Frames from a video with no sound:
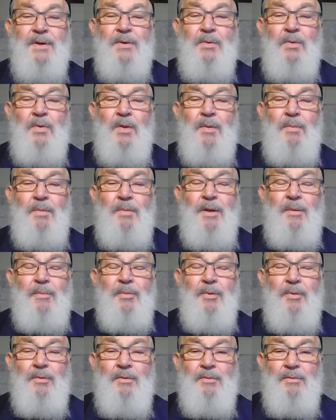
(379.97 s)
told the
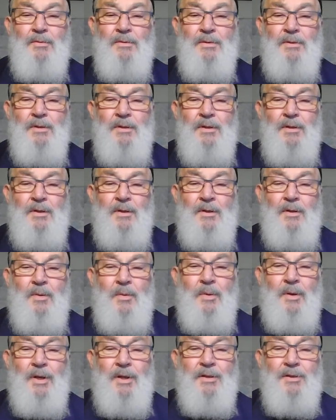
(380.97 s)
people
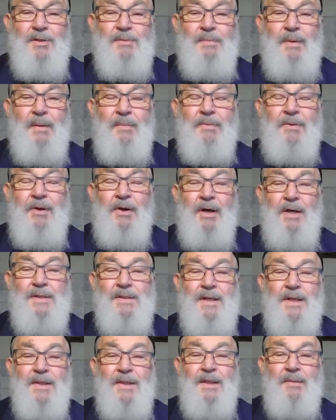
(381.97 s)
when he was
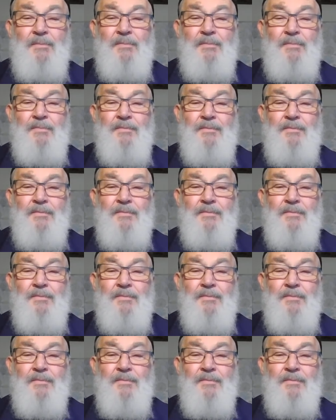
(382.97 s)
baptizing them